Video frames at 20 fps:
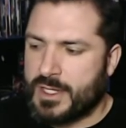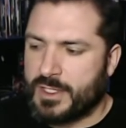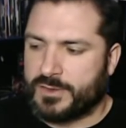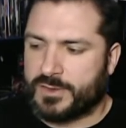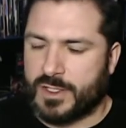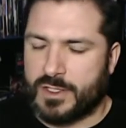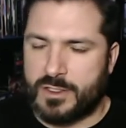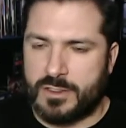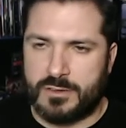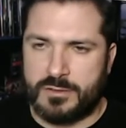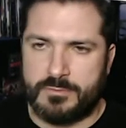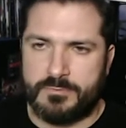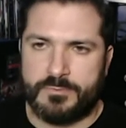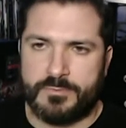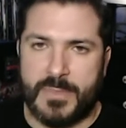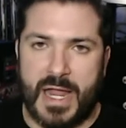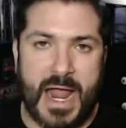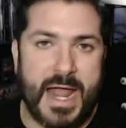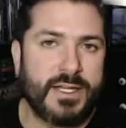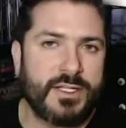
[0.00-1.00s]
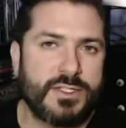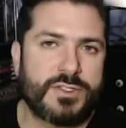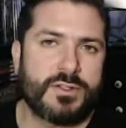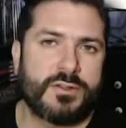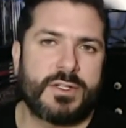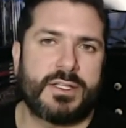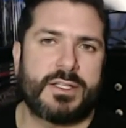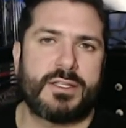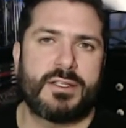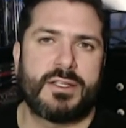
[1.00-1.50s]
So I
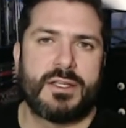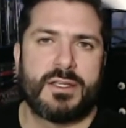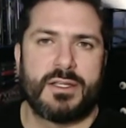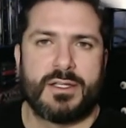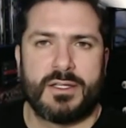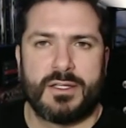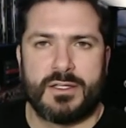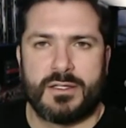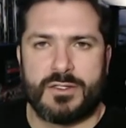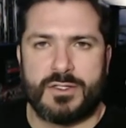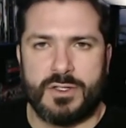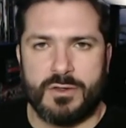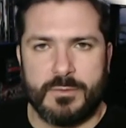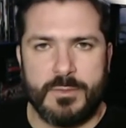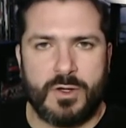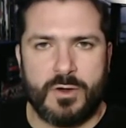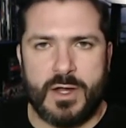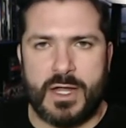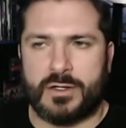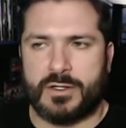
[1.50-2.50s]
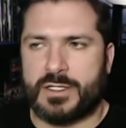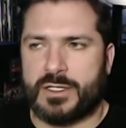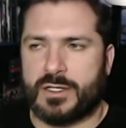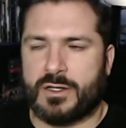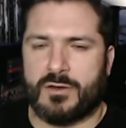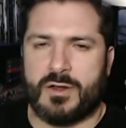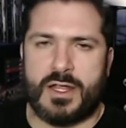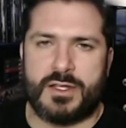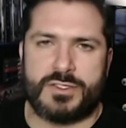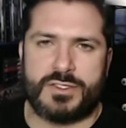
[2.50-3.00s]
enjoyed it. Ewan McGregor did a
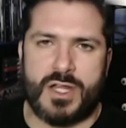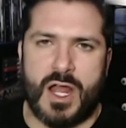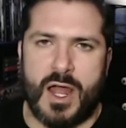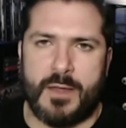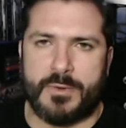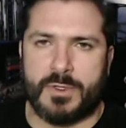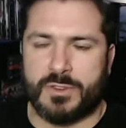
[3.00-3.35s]
great job.